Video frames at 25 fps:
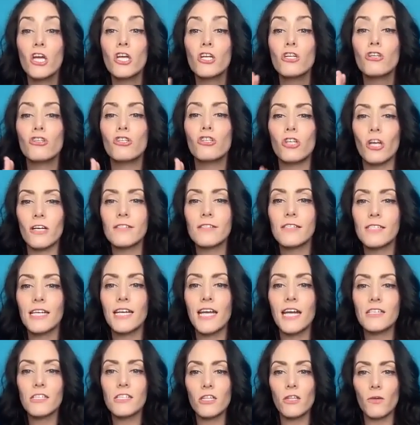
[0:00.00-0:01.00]
yeah. just to
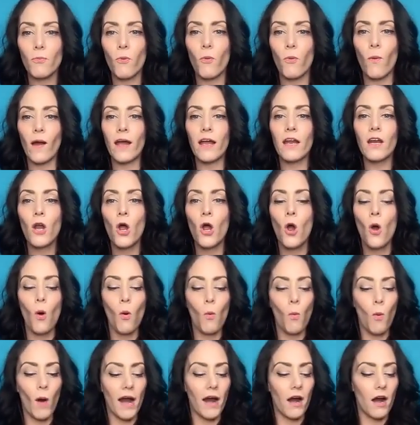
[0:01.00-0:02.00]
get to the point
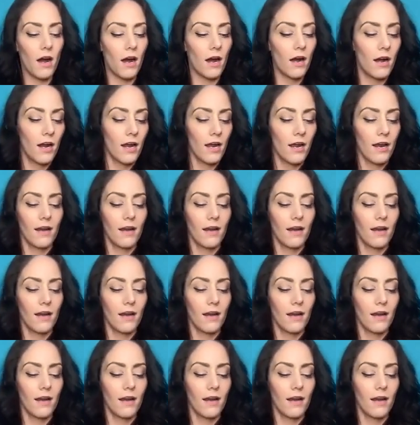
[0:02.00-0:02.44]
where